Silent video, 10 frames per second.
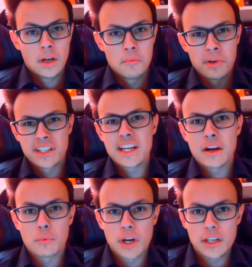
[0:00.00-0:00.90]
yeah, why
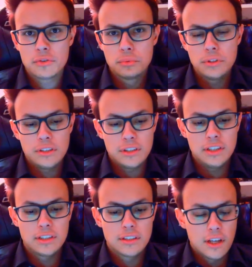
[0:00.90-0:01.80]
do we need
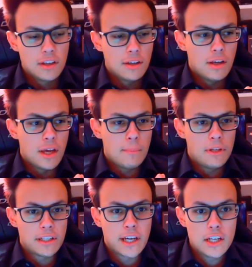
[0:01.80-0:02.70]

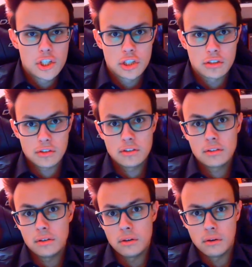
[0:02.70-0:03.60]
applications
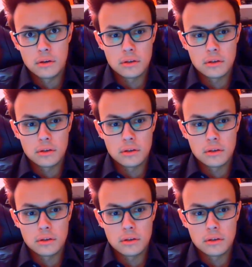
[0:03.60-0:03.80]
or